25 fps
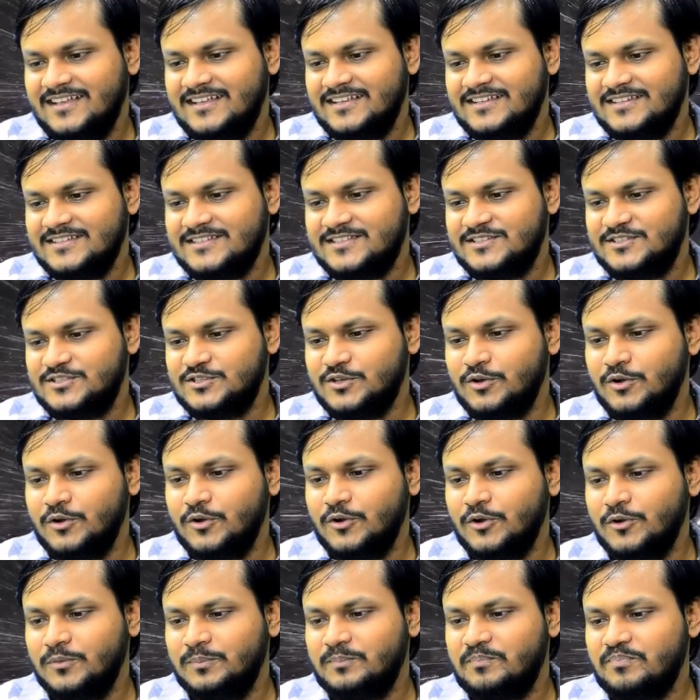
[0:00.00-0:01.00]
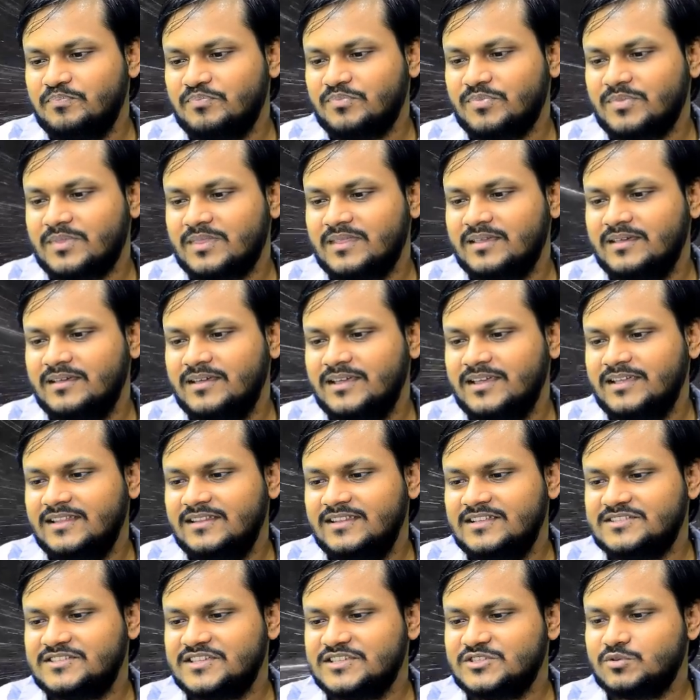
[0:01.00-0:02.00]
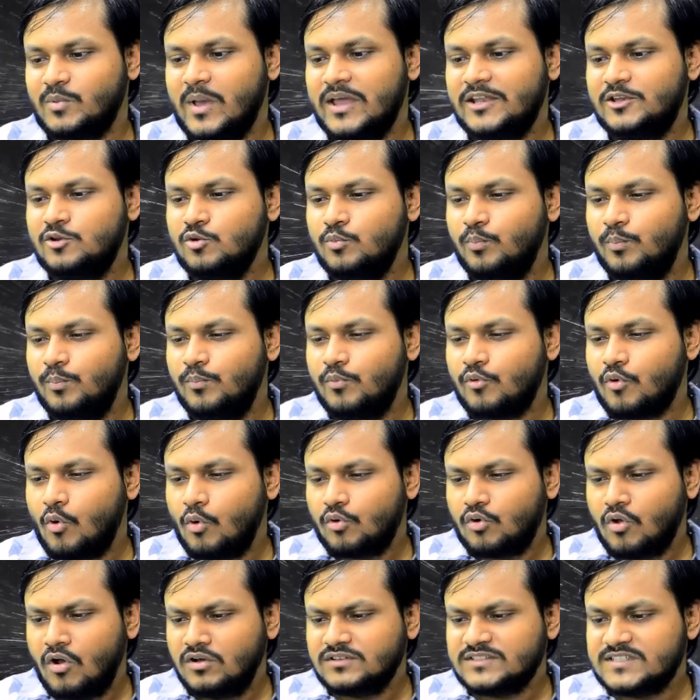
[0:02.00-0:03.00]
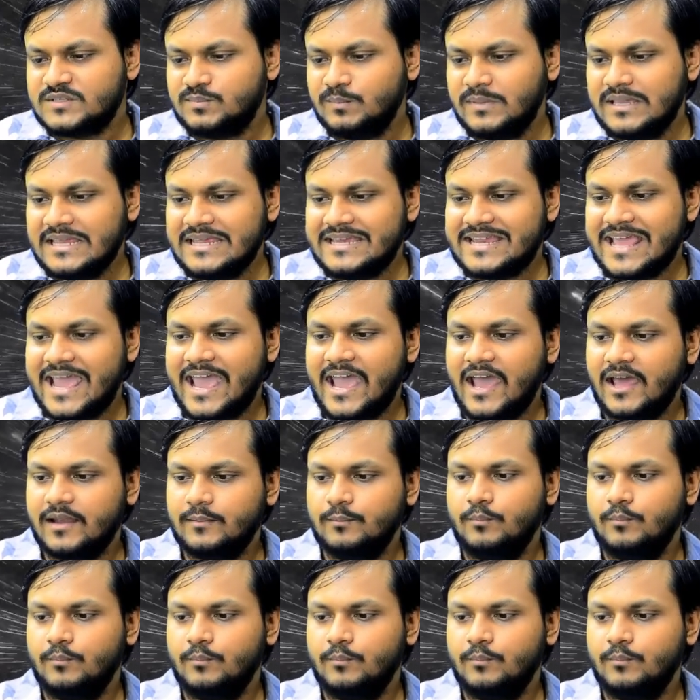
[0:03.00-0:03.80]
So this is where two protons meet, and